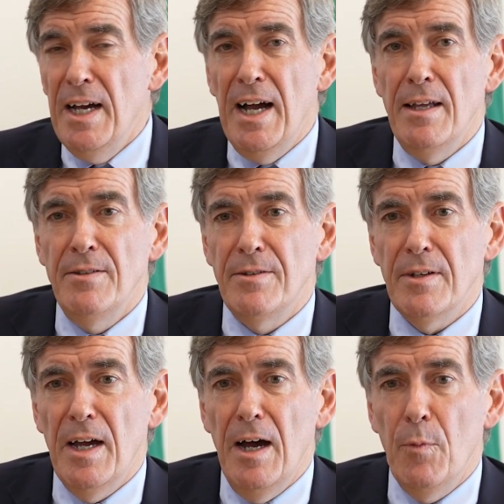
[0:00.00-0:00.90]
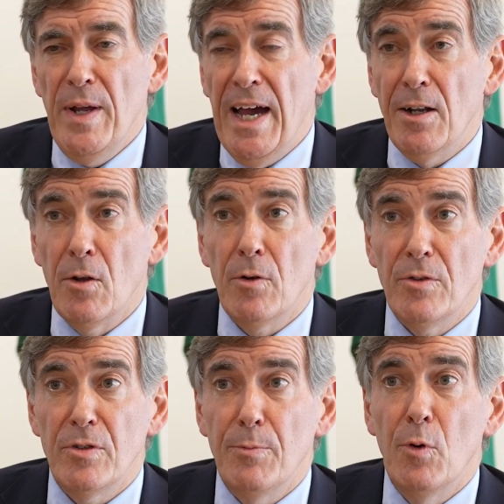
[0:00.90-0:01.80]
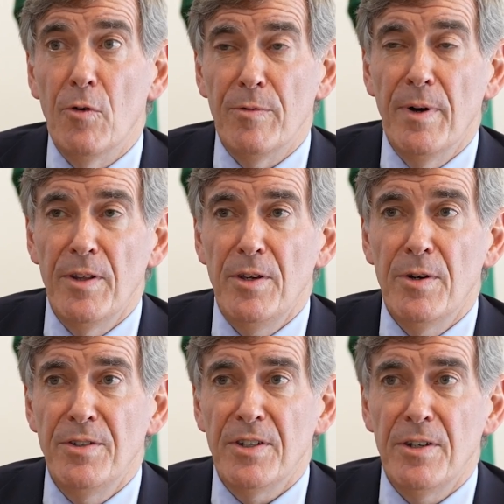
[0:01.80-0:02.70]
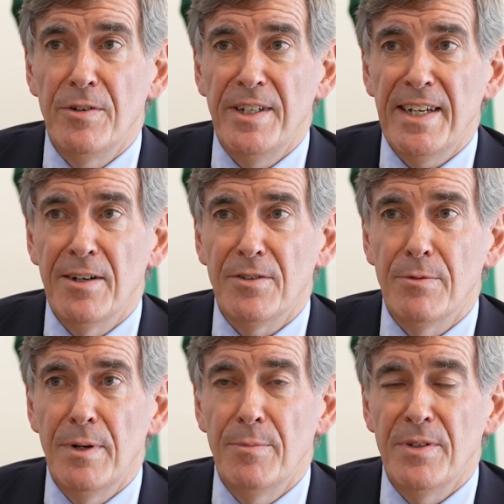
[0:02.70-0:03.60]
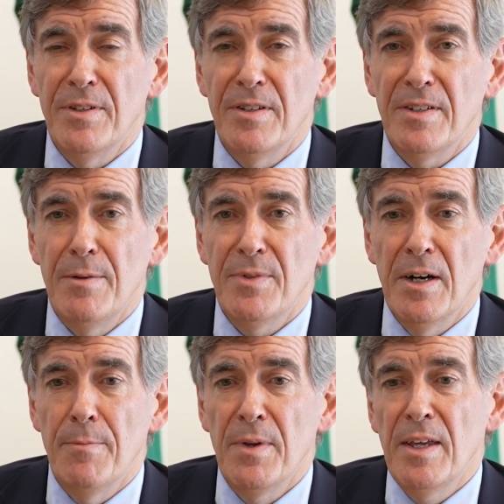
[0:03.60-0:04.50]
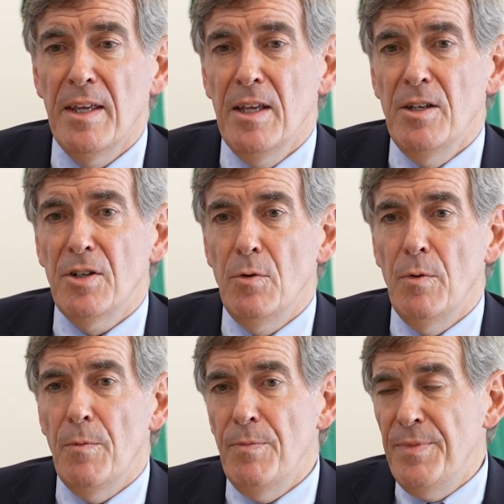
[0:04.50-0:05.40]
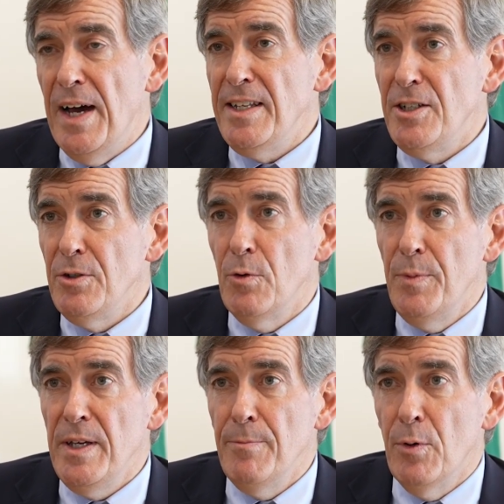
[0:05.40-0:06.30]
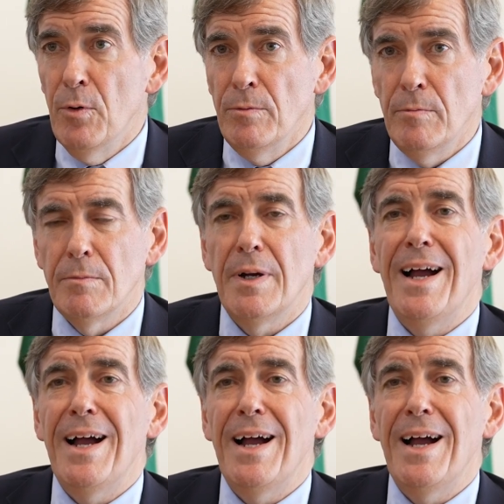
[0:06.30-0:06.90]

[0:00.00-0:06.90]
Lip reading: And we had a lot of support from other UN Security Council members at the same time. So that issue will be important.